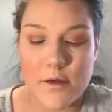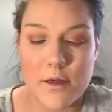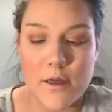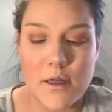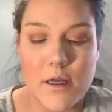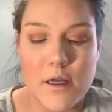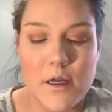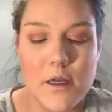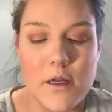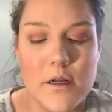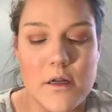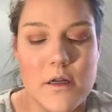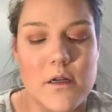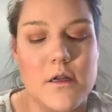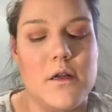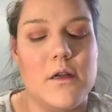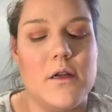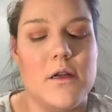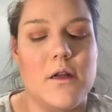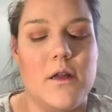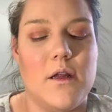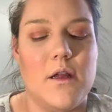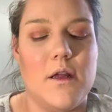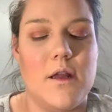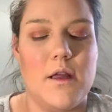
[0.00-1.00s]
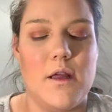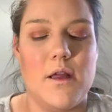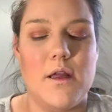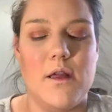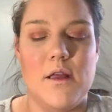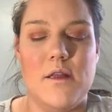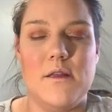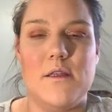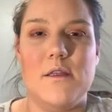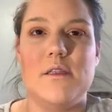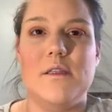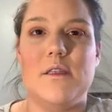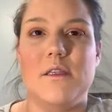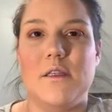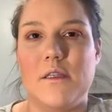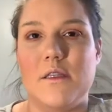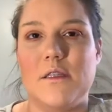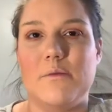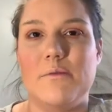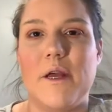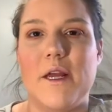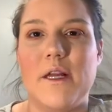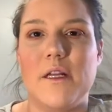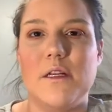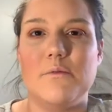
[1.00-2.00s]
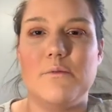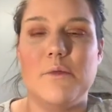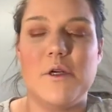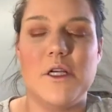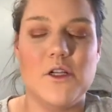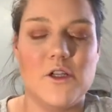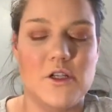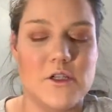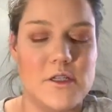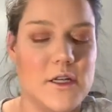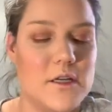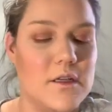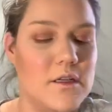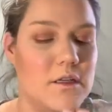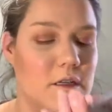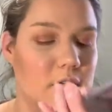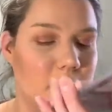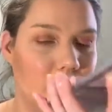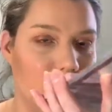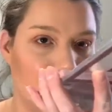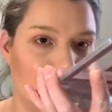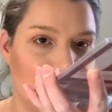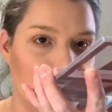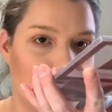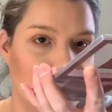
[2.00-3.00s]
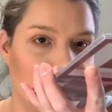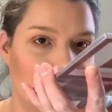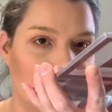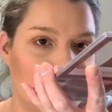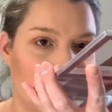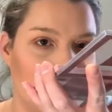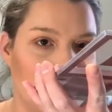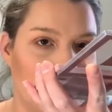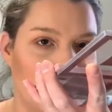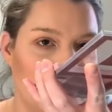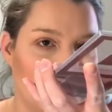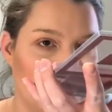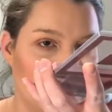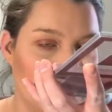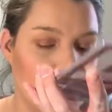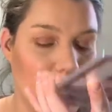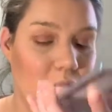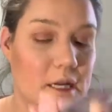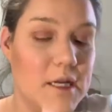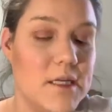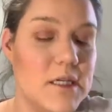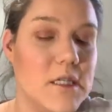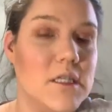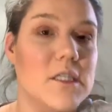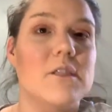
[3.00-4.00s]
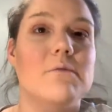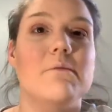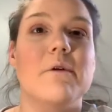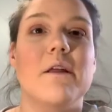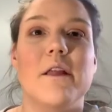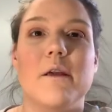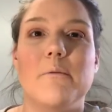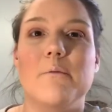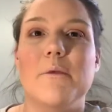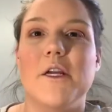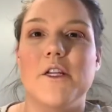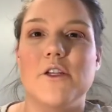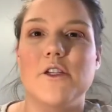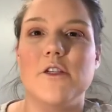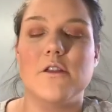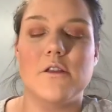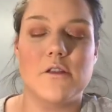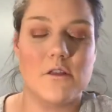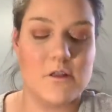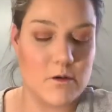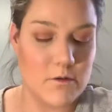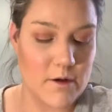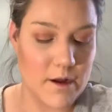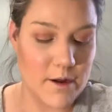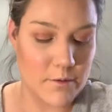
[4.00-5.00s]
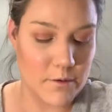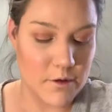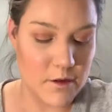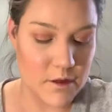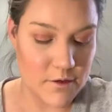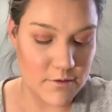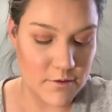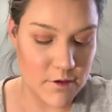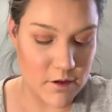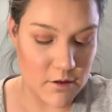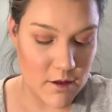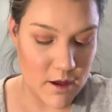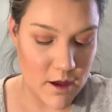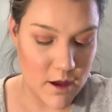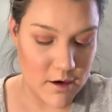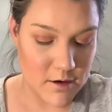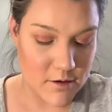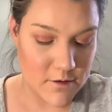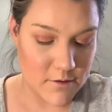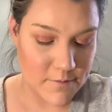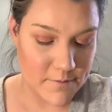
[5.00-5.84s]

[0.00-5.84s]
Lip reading: And it's peach scented and it does smell like peaches, so I will leave you that.